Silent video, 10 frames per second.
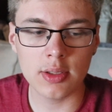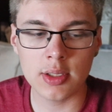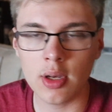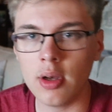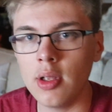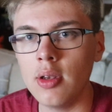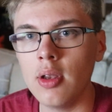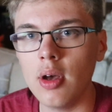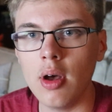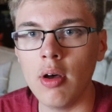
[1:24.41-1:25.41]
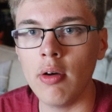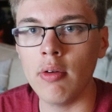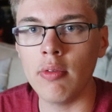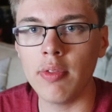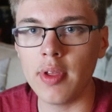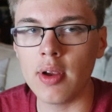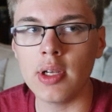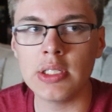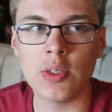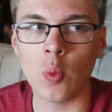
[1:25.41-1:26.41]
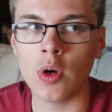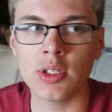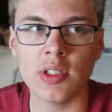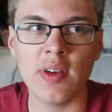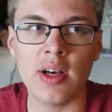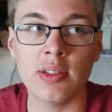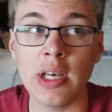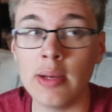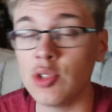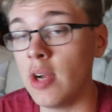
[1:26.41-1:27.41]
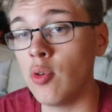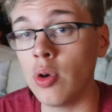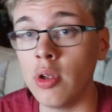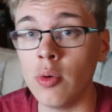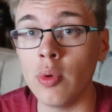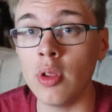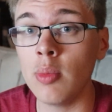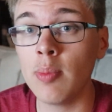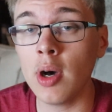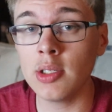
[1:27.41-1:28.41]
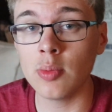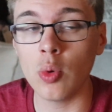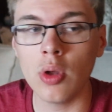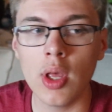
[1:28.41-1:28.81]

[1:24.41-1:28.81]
ton of theories and works of how time travel could really be possible.